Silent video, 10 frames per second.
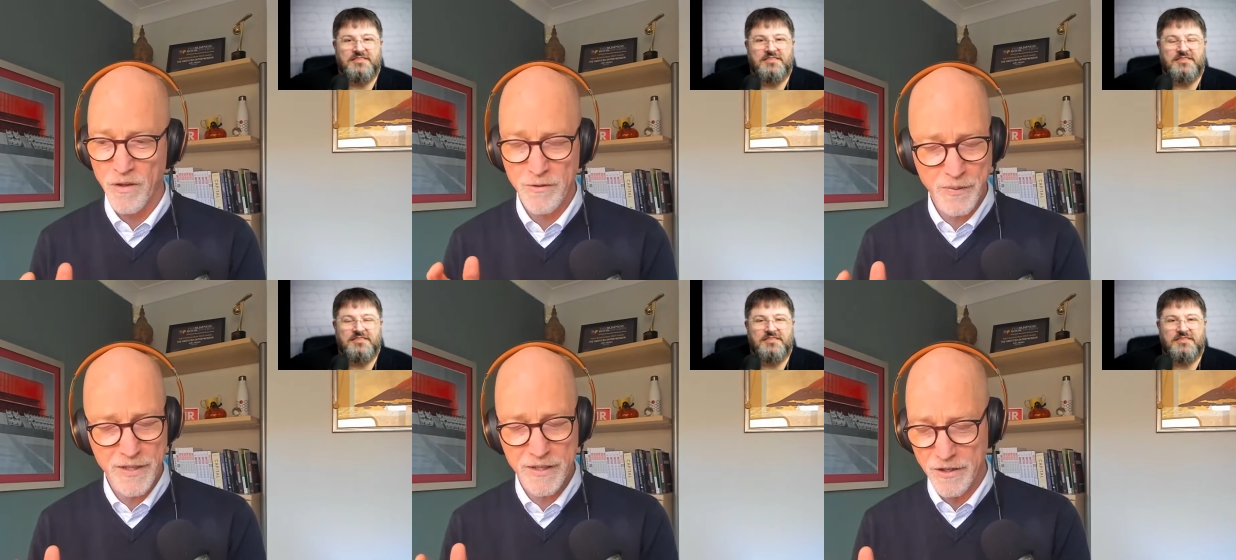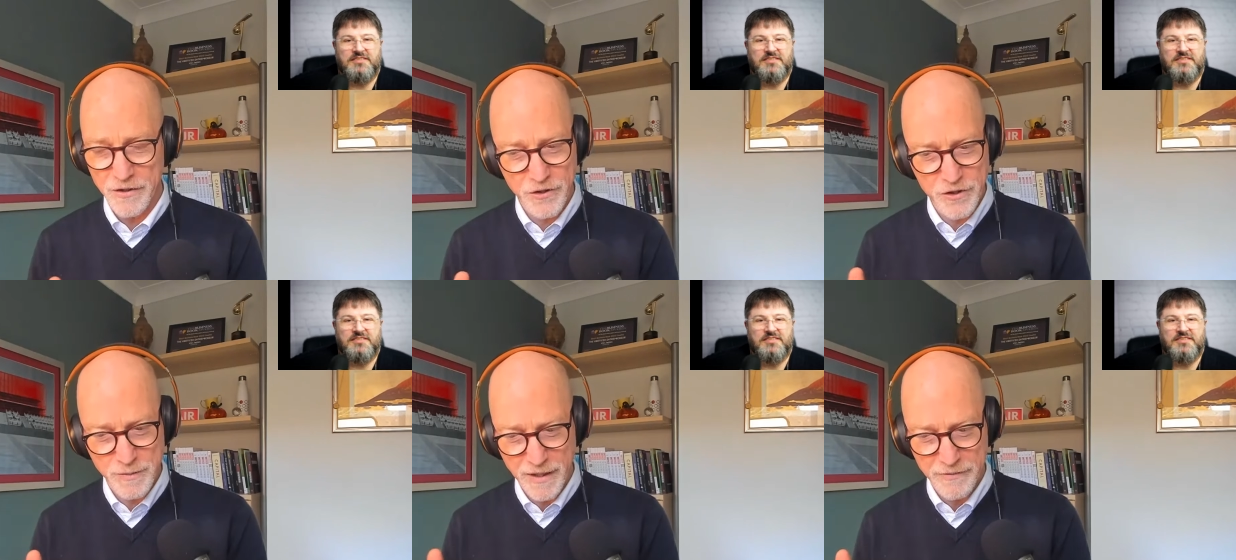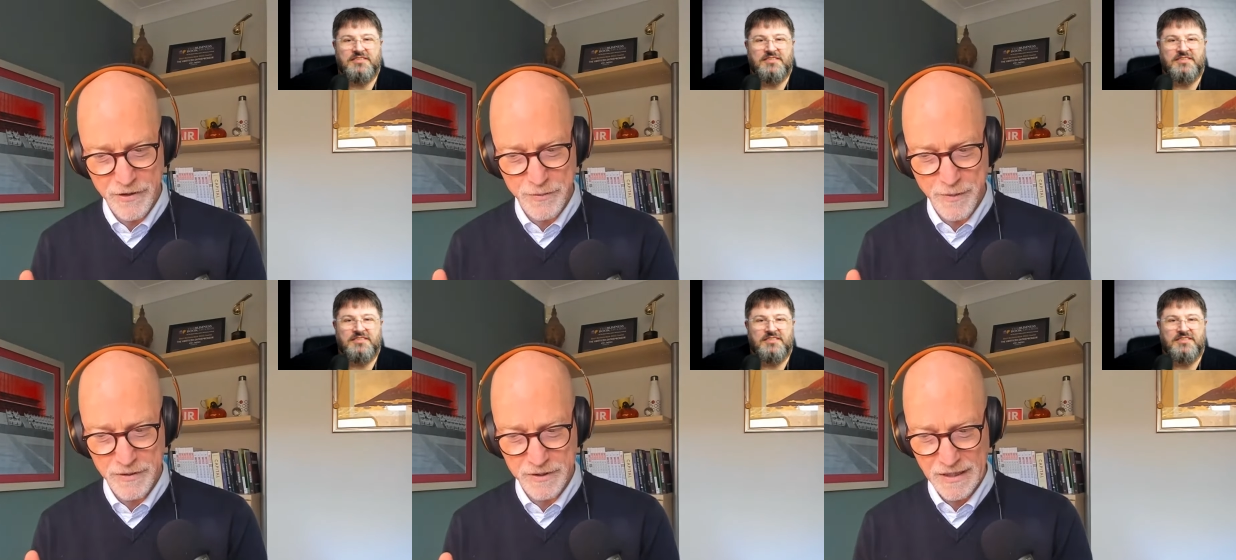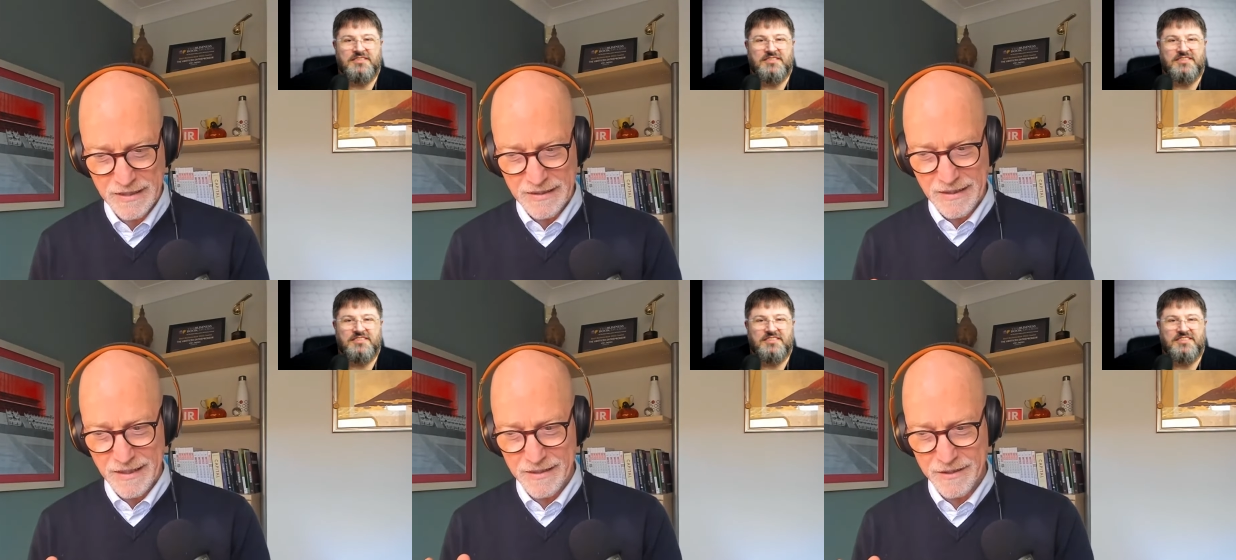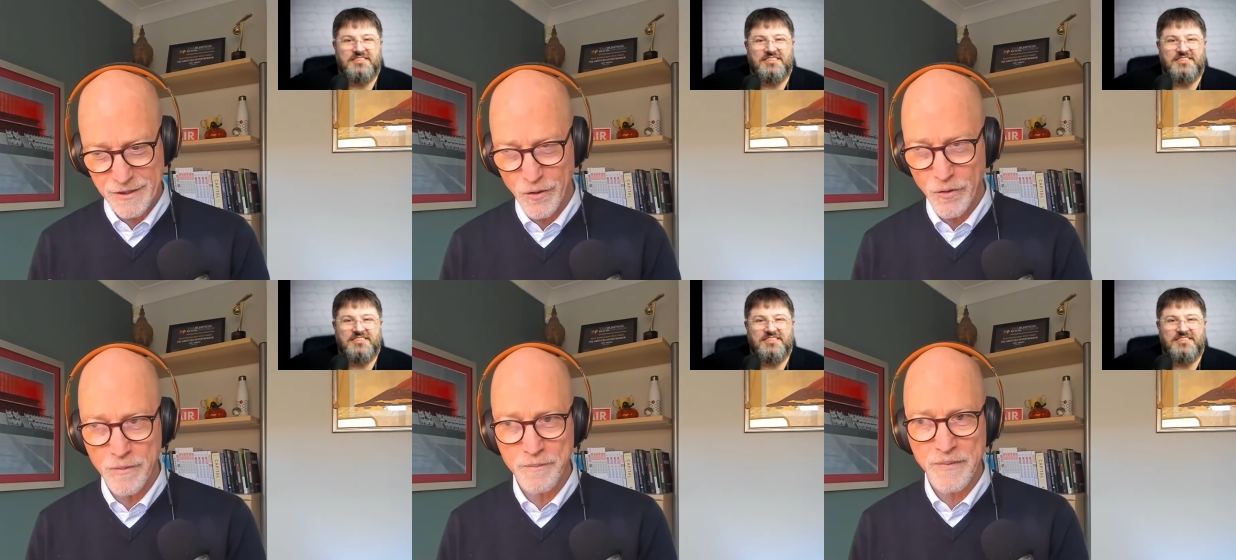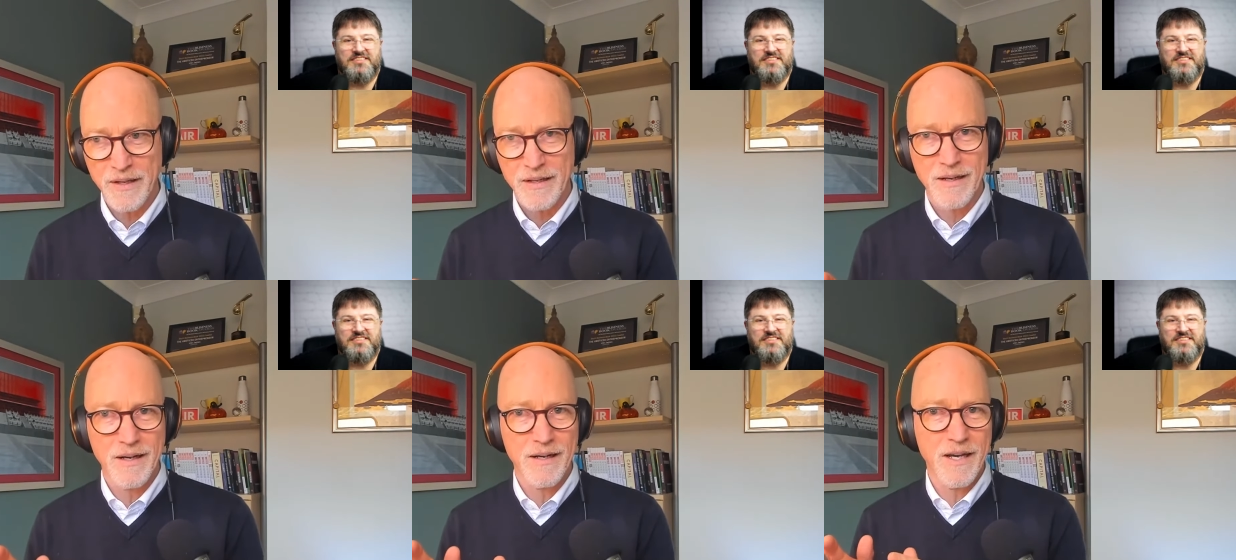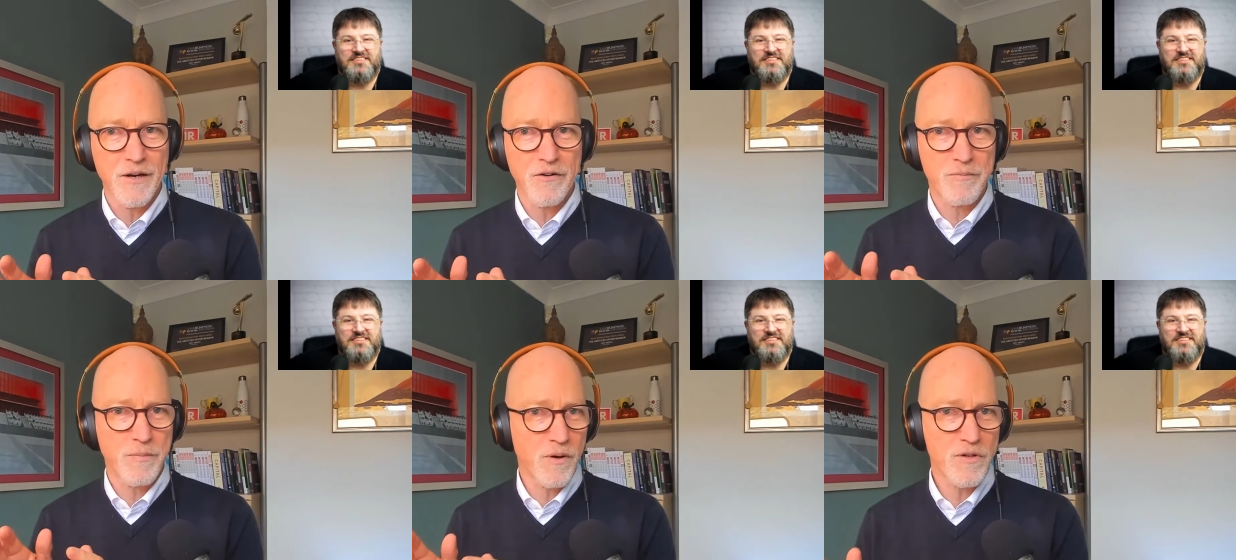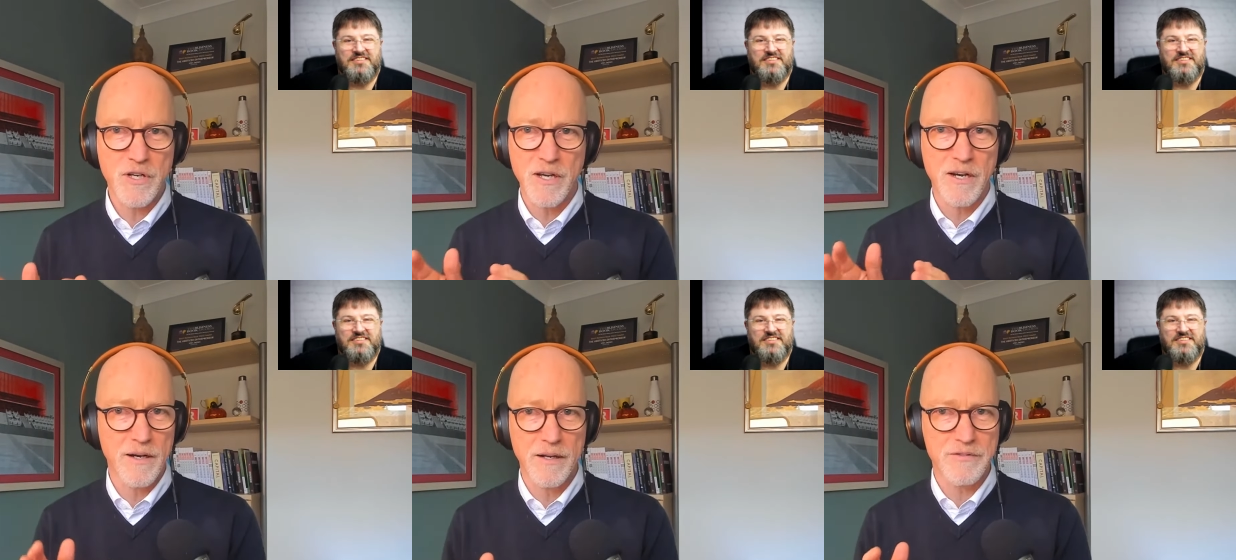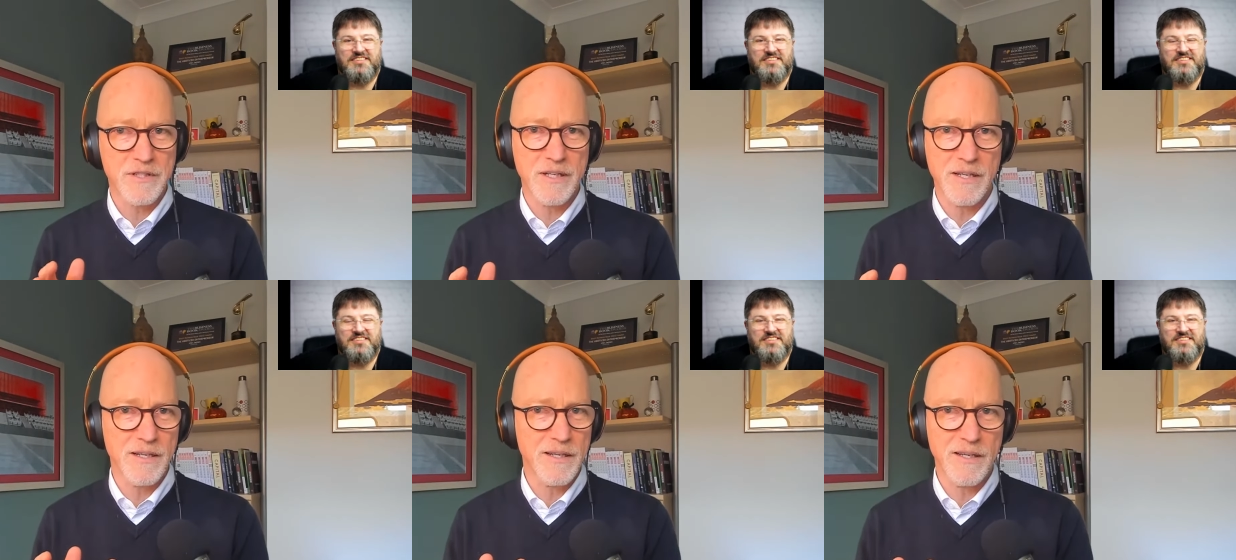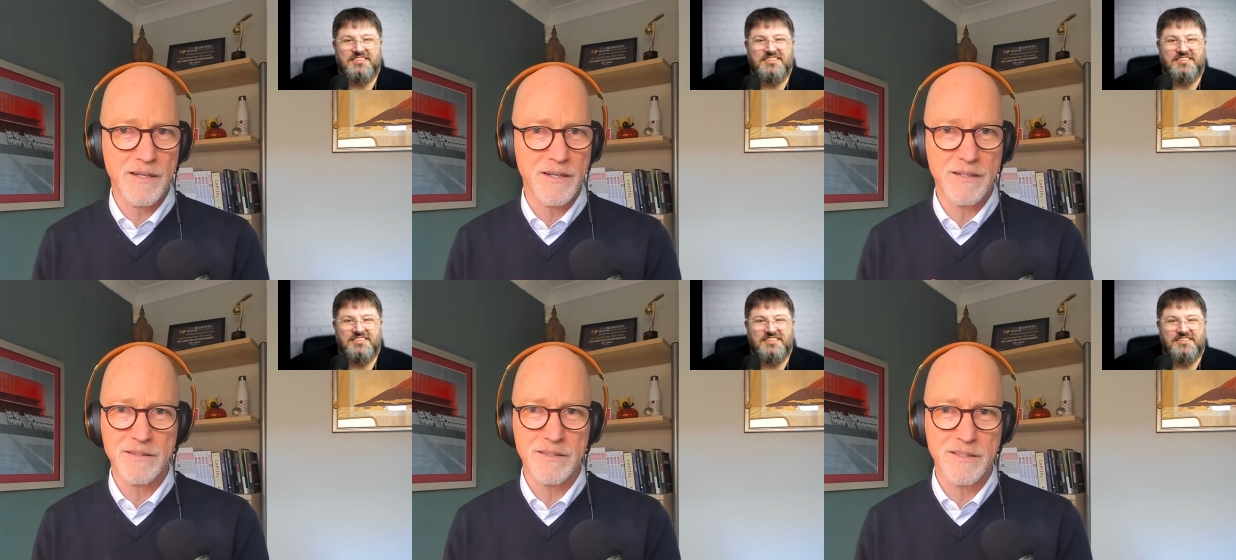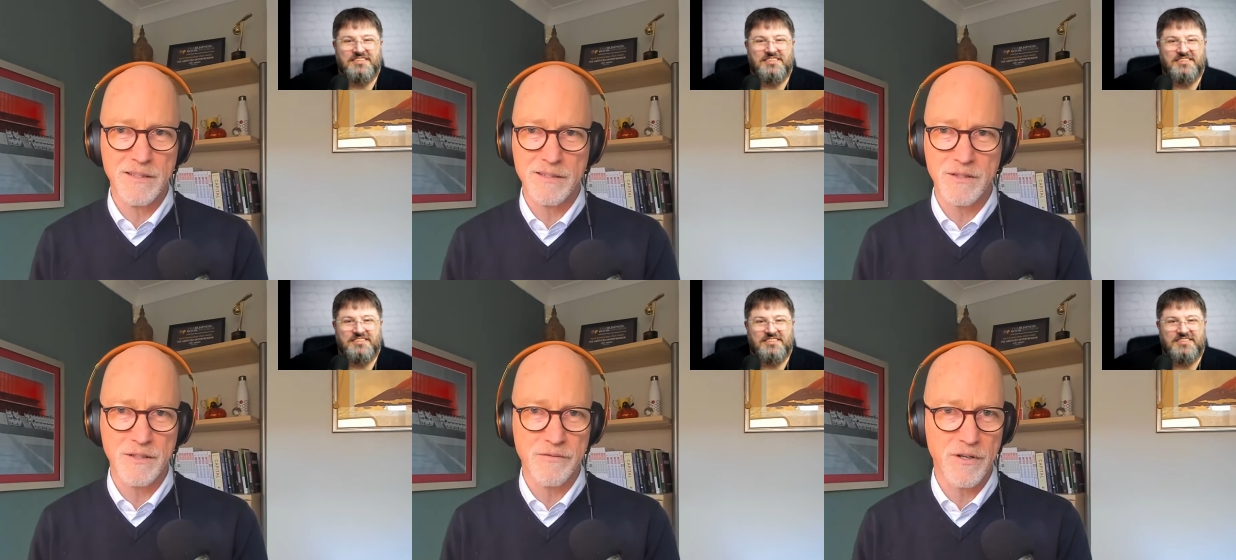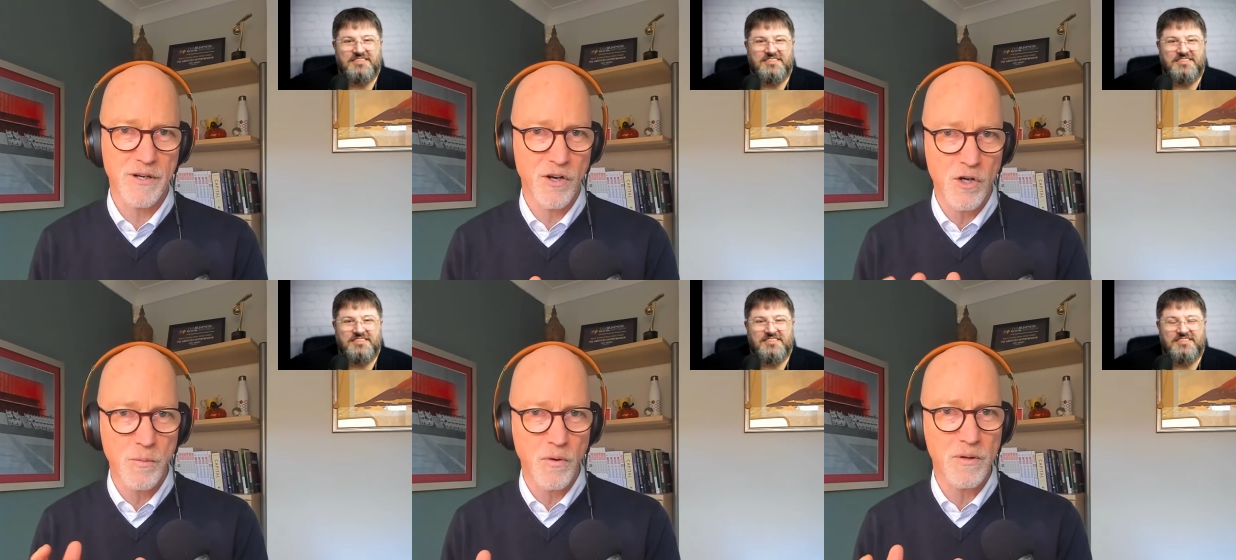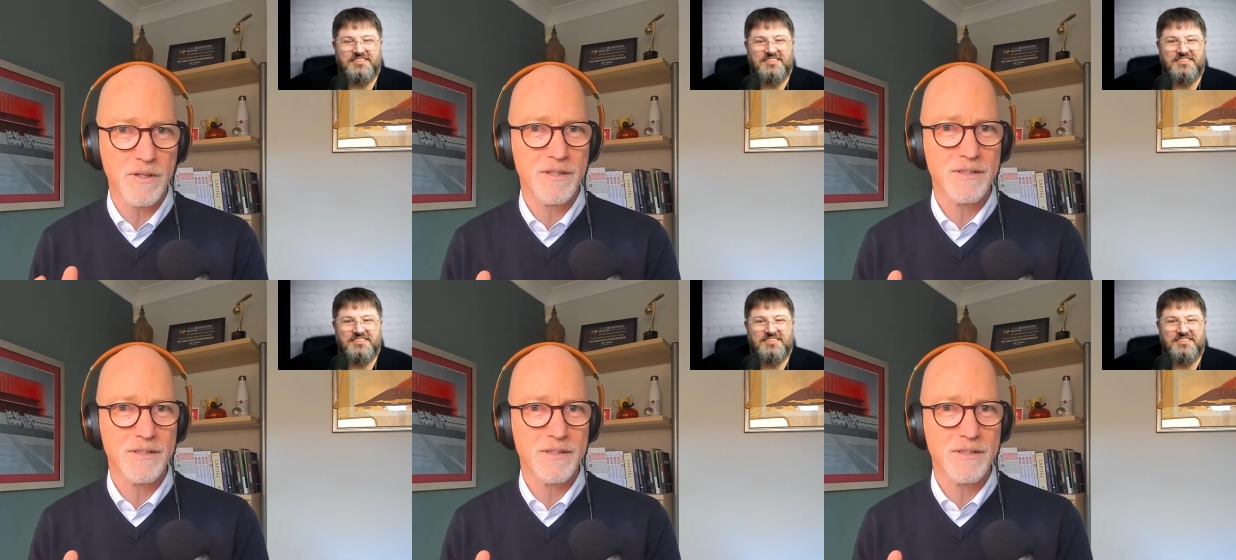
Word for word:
Speaker 1: you've plainly got a huge amount of experience and this whole area of blockchain and NFT in a in a sort of a global